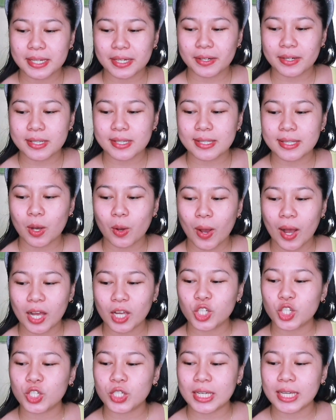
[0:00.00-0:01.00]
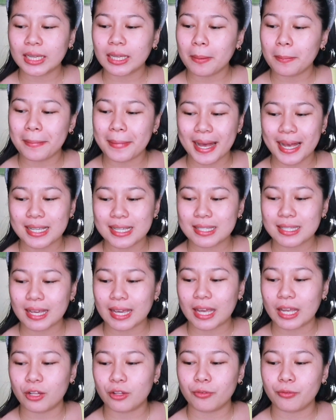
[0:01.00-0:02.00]
Years now has Sheet Mask
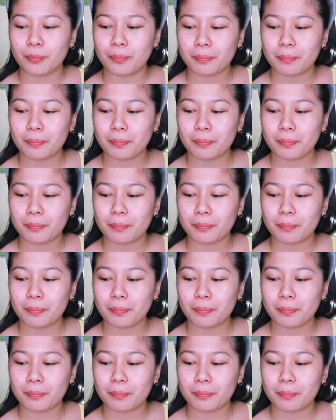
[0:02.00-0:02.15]
and